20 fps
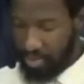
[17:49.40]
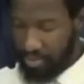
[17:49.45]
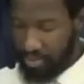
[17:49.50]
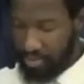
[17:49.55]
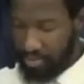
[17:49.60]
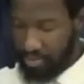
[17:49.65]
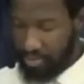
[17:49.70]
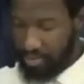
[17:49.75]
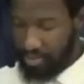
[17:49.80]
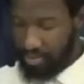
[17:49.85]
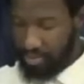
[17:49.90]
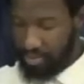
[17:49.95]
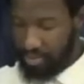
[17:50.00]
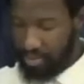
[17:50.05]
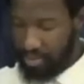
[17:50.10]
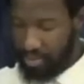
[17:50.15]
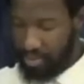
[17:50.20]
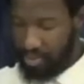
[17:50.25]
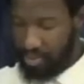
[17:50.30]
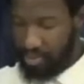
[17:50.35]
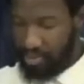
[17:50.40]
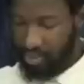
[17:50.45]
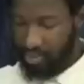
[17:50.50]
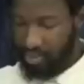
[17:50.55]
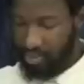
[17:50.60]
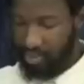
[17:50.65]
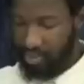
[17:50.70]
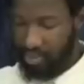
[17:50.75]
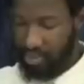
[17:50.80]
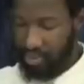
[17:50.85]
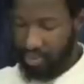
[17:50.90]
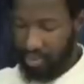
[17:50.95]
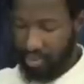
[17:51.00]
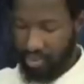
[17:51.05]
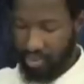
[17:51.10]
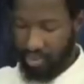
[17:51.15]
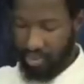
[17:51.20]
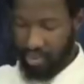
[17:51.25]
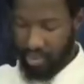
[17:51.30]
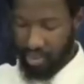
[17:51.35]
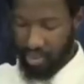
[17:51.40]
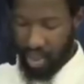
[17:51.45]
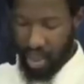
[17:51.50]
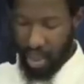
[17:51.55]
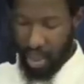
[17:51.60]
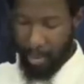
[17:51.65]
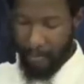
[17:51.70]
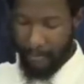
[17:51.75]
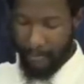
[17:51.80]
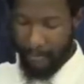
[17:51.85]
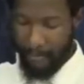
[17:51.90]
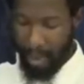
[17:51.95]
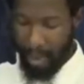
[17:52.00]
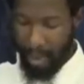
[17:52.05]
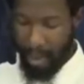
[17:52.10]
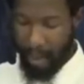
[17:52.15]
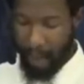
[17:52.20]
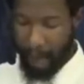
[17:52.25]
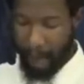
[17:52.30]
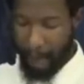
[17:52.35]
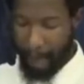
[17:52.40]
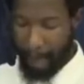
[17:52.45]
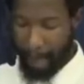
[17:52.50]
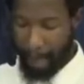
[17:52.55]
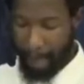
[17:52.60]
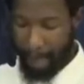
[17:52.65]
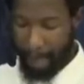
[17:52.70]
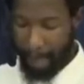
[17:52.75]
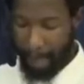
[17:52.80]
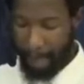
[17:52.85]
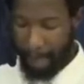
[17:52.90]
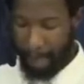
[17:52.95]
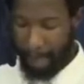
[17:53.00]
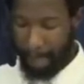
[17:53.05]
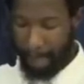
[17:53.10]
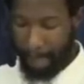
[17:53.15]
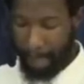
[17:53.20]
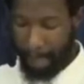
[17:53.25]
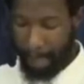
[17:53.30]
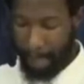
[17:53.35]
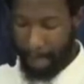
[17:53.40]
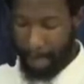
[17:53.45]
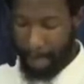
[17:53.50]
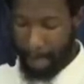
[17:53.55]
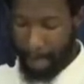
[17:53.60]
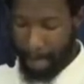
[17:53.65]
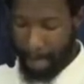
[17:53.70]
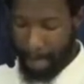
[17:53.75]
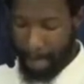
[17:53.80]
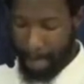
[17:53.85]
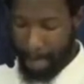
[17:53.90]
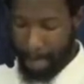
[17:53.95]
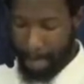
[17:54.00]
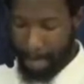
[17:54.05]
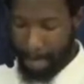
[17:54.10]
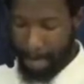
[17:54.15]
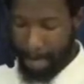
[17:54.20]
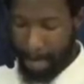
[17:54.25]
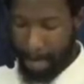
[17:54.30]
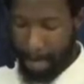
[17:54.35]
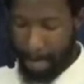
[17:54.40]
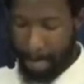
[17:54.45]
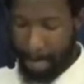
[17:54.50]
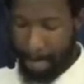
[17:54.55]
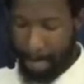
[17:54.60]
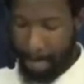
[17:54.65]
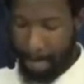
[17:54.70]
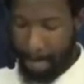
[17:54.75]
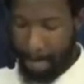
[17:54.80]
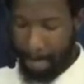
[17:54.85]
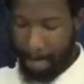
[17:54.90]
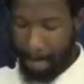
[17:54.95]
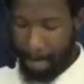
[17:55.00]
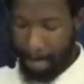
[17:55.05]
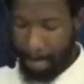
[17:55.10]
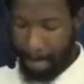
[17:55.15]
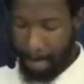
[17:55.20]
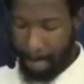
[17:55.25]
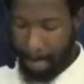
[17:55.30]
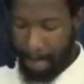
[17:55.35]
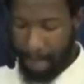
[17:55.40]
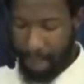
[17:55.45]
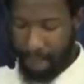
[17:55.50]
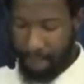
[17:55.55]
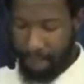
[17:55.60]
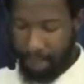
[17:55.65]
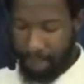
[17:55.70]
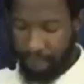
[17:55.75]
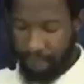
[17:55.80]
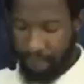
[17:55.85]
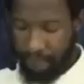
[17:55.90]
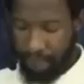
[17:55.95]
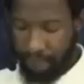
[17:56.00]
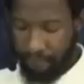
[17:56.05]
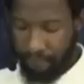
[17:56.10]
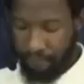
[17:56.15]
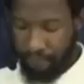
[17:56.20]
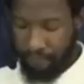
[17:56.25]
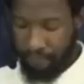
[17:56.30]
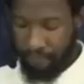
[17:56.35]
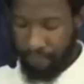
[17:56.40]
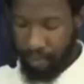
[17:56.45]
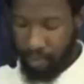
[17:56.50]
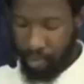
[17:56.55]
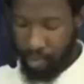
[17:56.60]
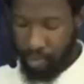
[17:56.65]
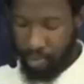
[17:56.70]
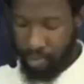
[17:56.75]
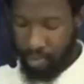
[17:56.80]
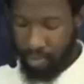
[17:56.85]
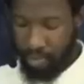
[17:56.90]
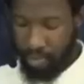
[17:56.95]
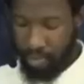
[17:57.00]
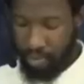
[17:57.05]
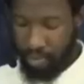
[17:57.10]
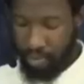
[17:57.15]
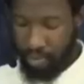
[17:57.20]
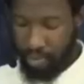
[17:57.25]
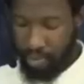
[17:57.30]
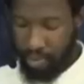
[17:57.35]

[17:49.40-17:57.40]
[no speech]